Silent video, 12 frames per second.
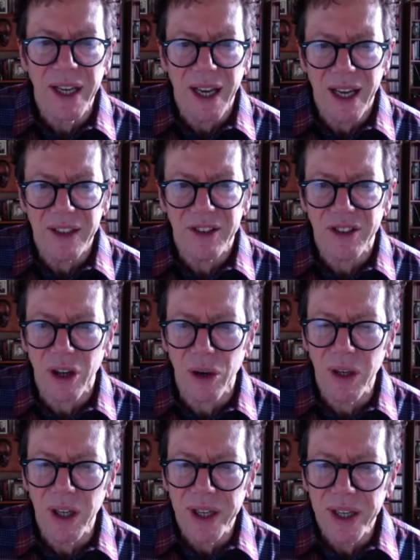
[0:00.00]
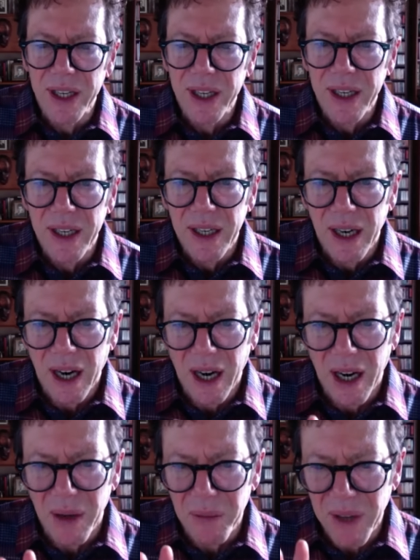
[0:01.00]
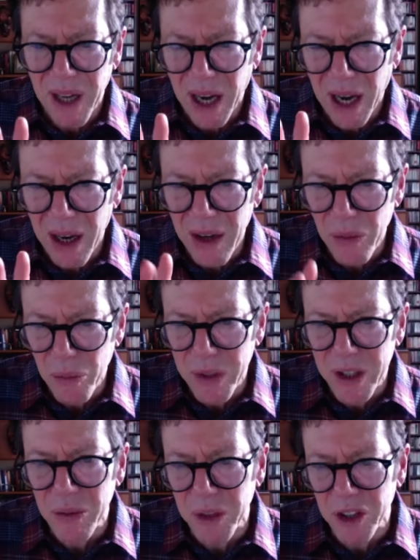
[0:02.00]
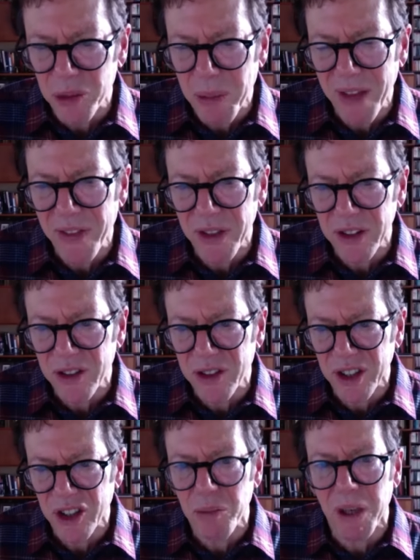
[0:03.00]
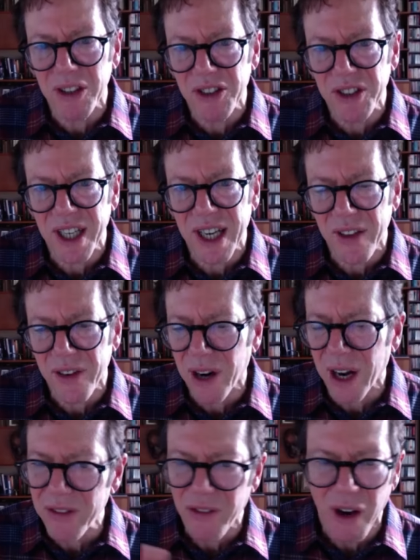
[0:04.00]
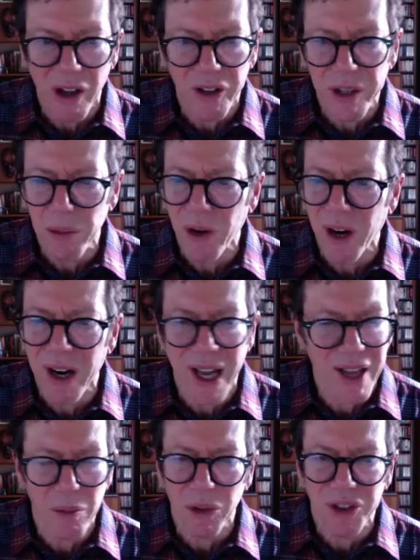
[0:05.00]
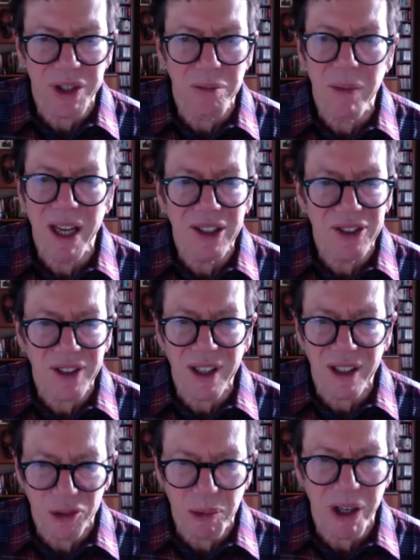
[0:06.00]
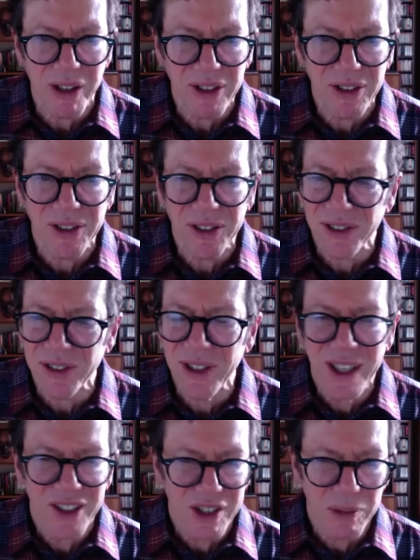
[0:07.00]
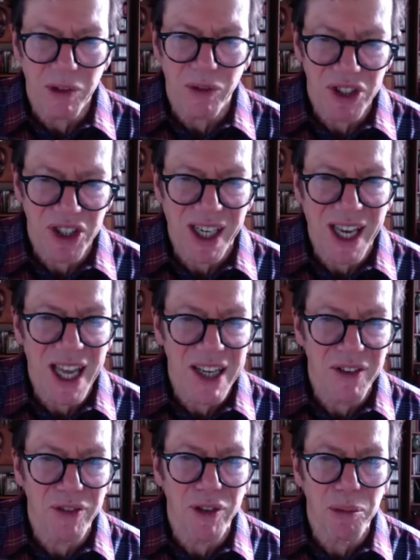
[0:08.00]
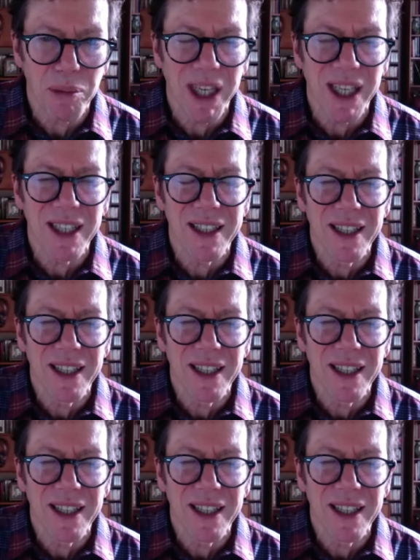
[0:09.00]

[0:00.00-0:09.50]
And so um, we we spent these six months together. I followed him around. I had the most amazing experiences, some of which I can't even repeat.